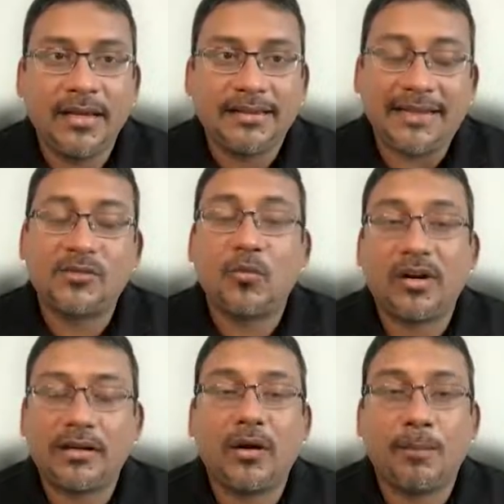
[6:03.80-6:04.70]
That's
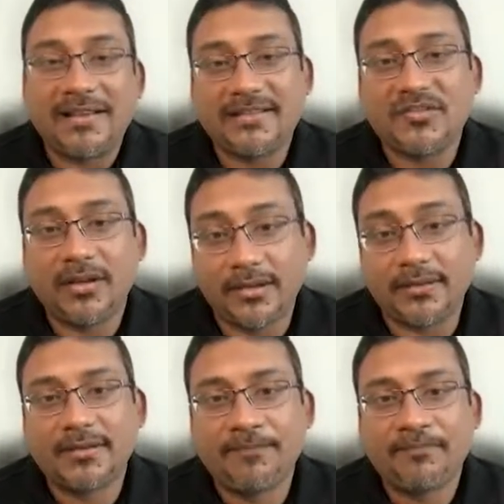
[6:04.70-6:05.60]
what a message
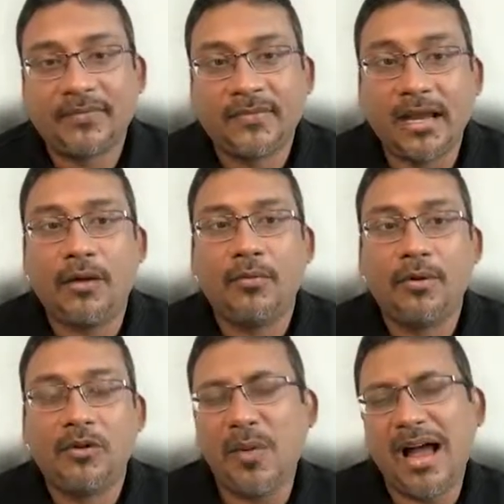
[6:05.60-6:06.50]
is. Now,
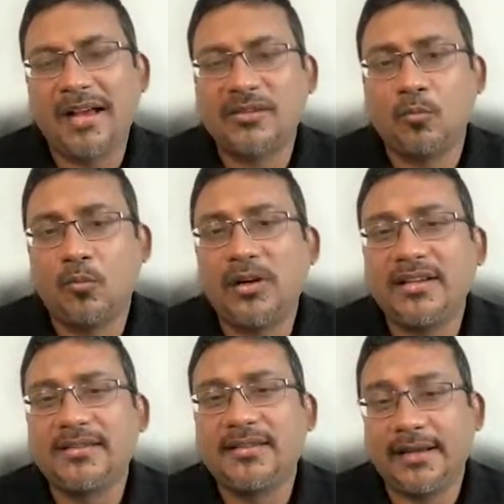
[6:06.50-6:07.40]
you might ask, what
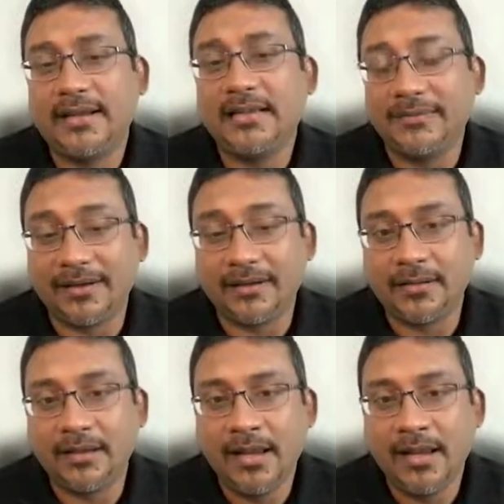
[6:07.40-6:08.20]
is then an event?